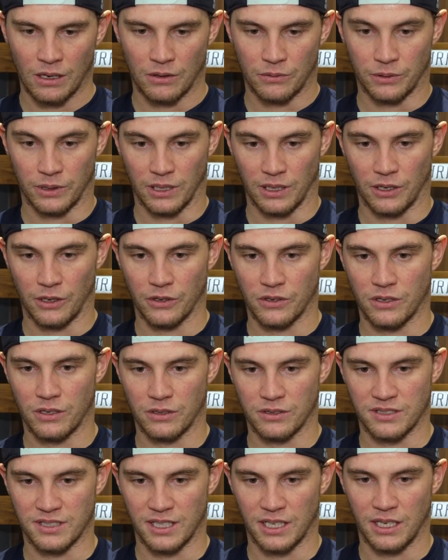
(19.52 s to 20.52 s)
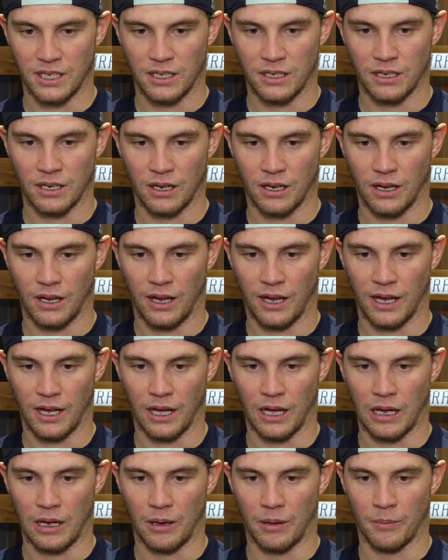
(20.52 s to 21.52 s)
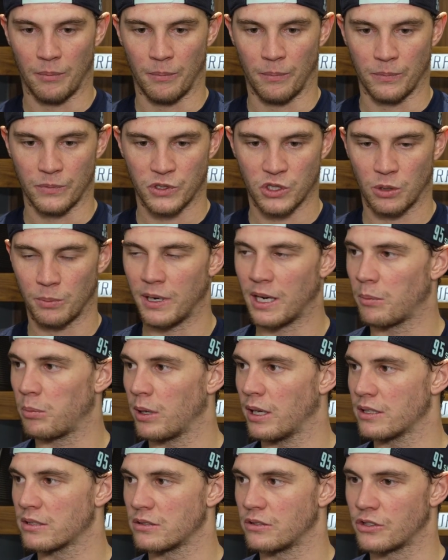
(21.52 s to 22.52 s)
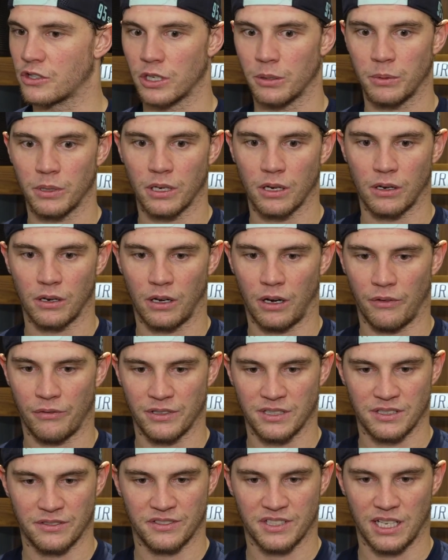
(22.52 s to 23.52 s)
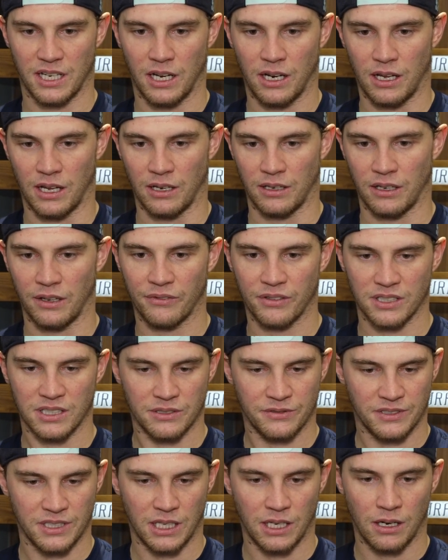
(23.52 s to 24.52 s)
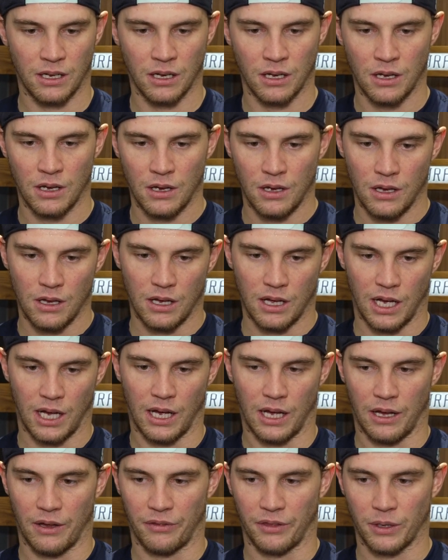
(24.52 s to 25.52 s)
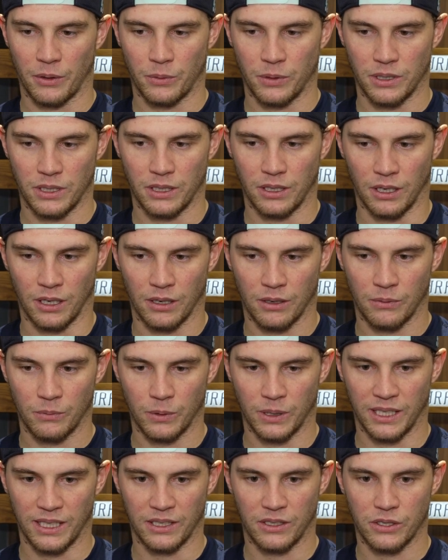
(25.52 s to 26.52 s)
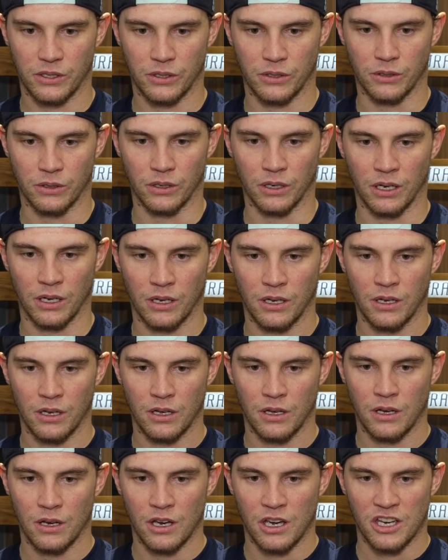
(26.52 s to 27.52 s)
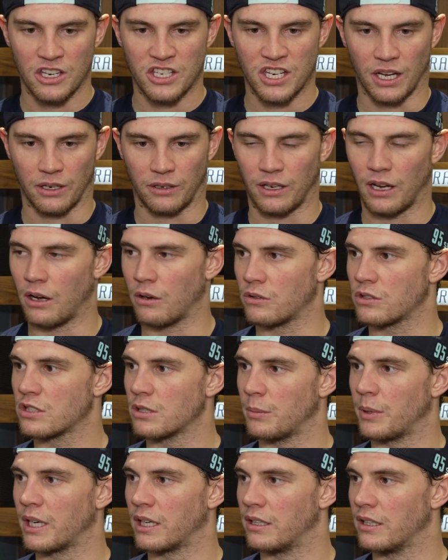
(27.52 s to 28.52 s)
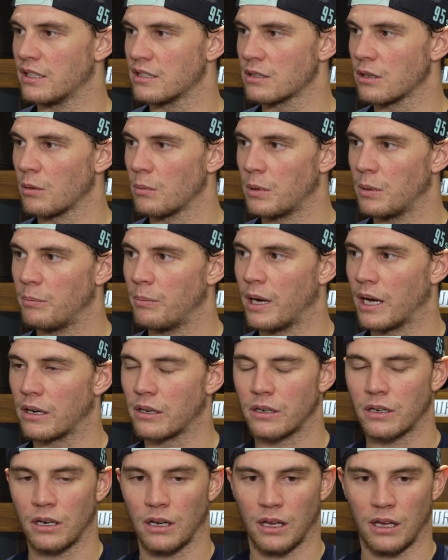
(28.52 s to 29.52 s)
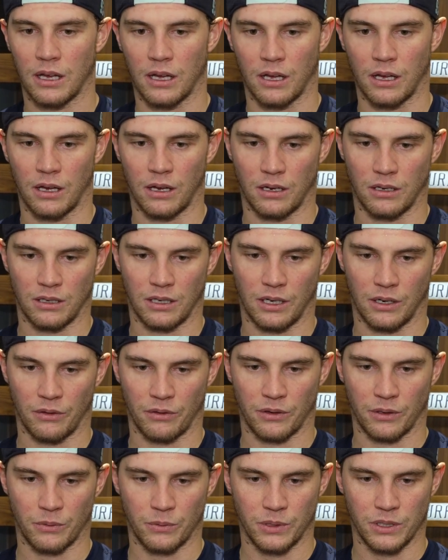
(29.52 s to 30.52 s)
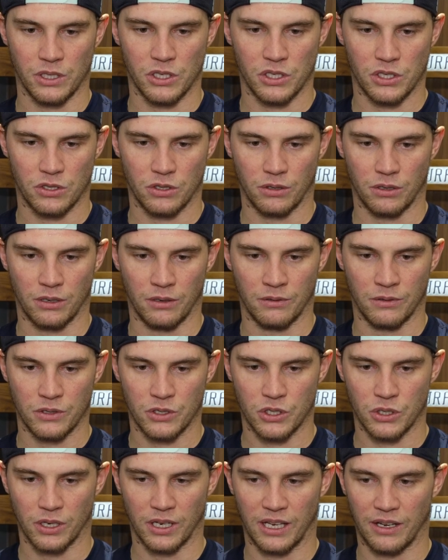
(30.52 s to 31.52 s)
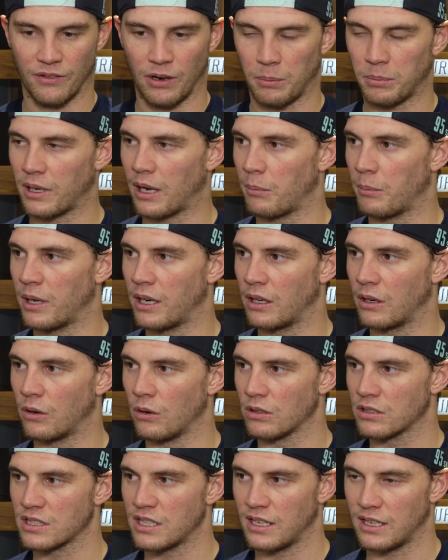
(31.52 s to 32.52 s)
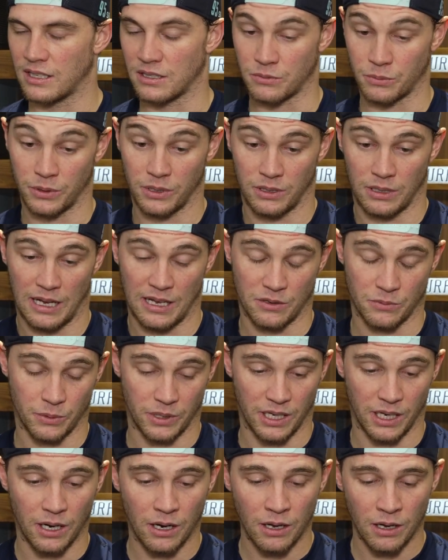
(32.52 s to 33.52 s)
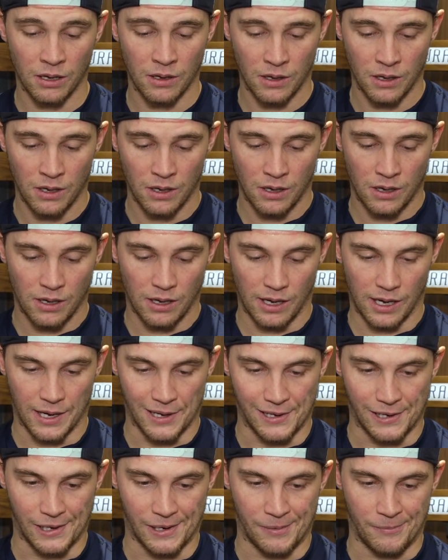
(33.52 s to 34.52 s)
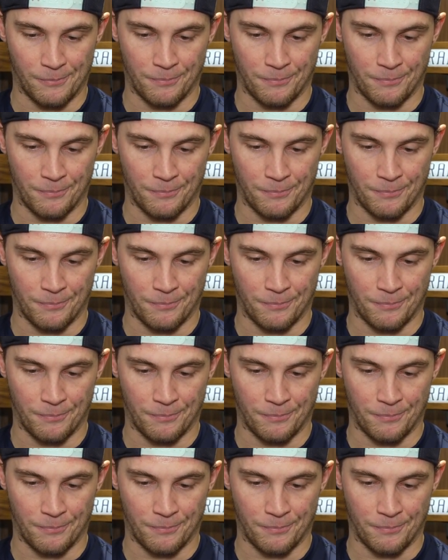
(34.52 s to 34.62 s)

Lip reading: Really good to see so many players contributing on the offensive side and defensive side. I think we need to shut down some areas a little bit better. I don't think we should give up that many goals as we did. But